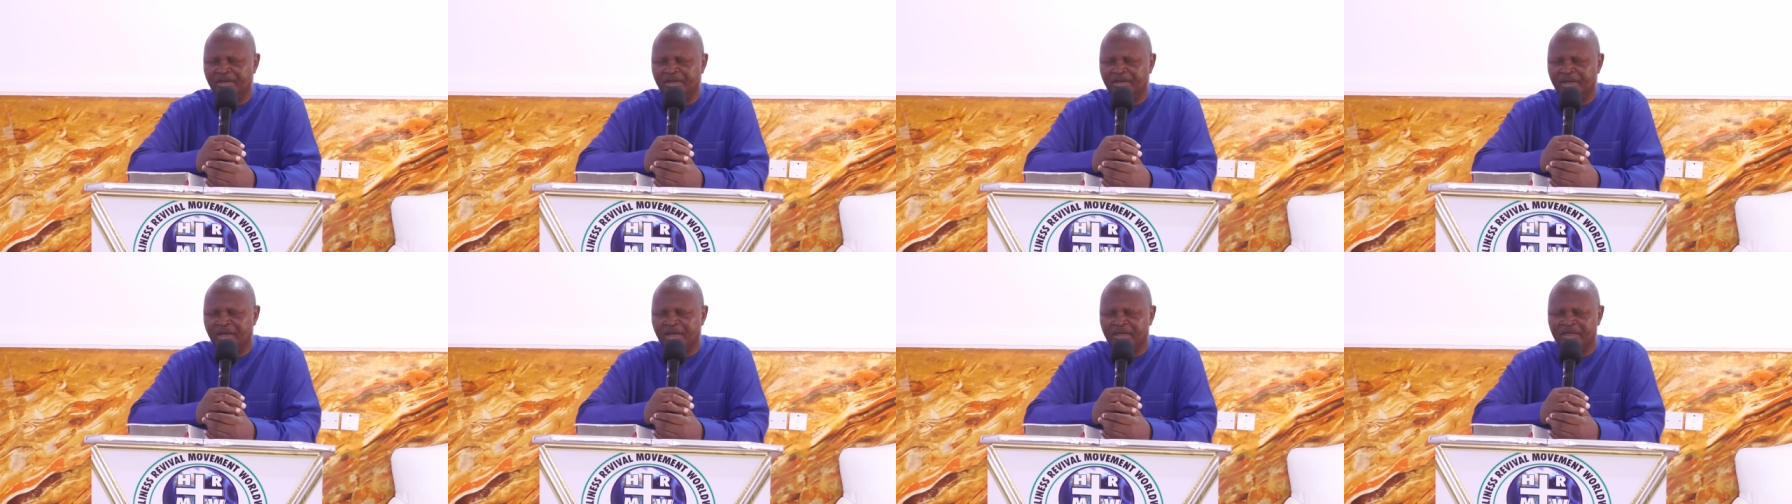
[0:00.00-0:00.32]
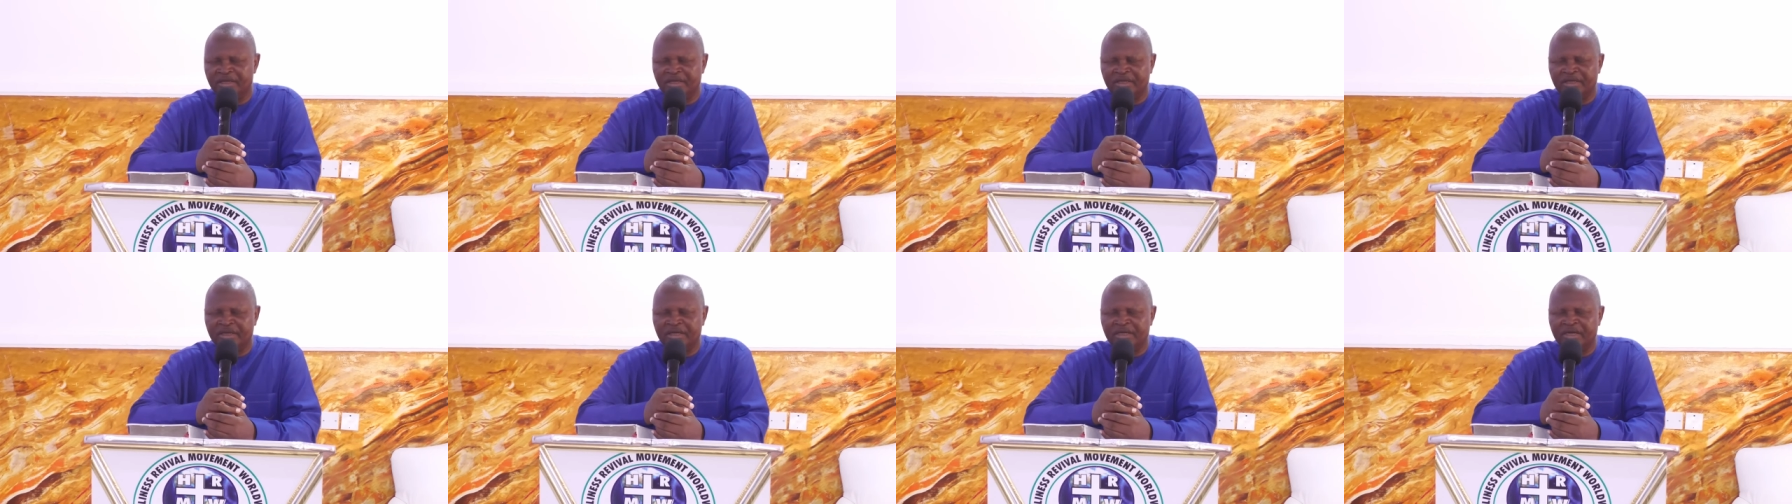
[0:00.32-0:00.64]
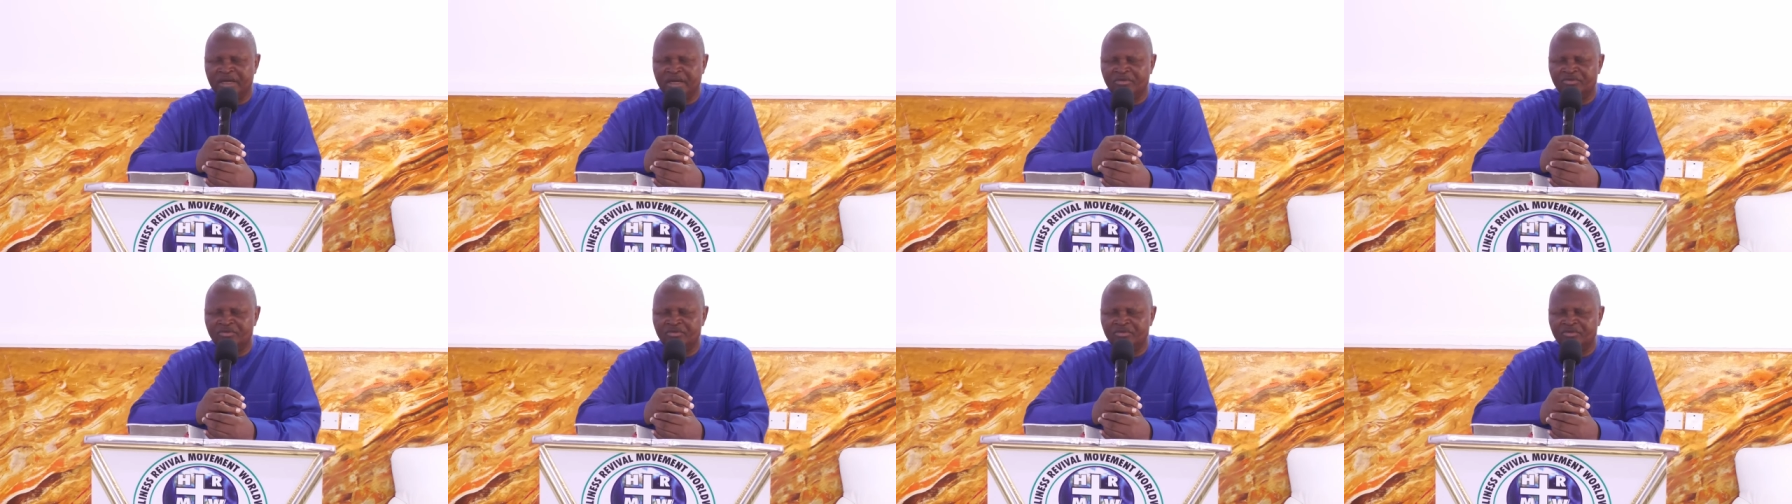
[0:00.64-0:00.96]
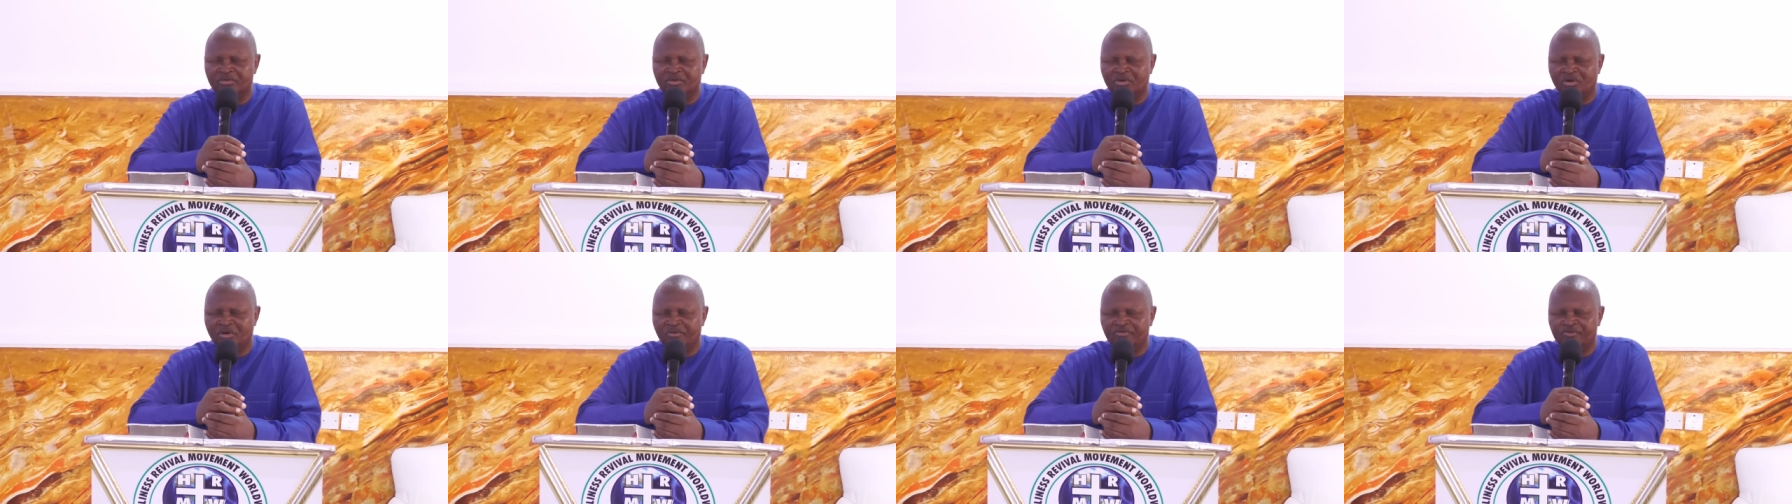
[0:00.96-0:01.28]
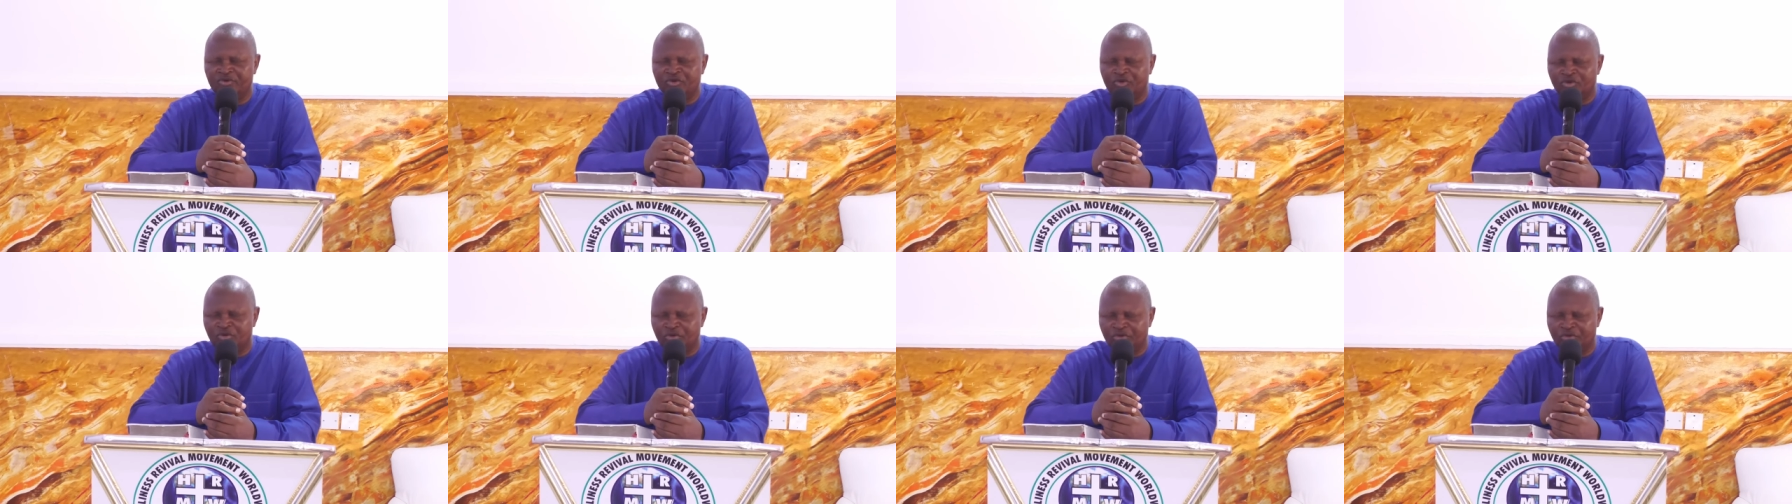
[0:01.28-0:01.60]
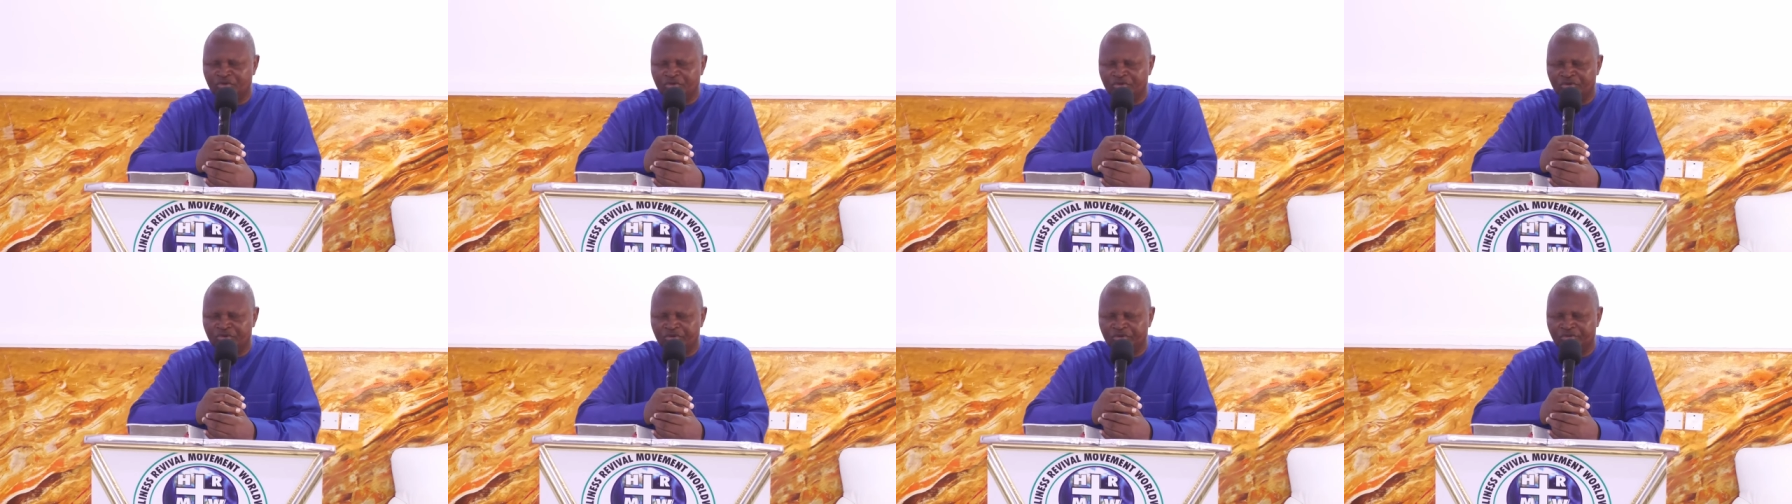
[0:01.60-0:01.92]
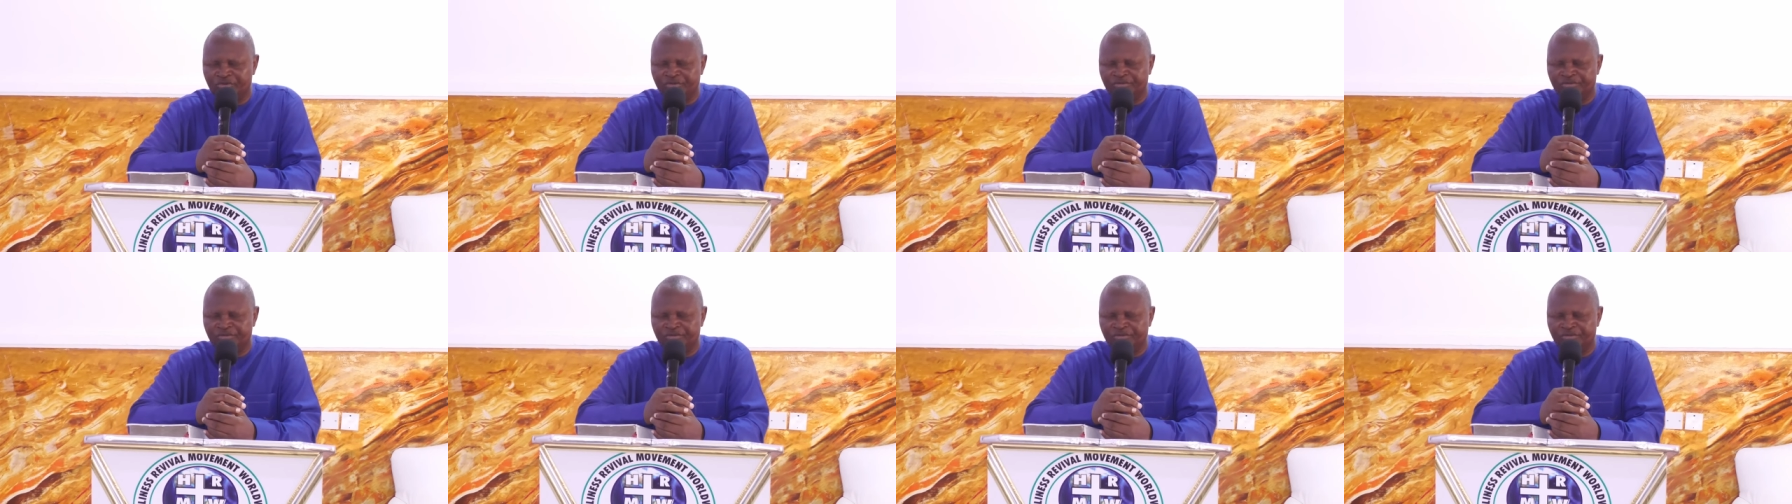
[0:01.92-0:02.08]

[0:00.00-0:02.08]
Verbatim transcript: and the ground of truth.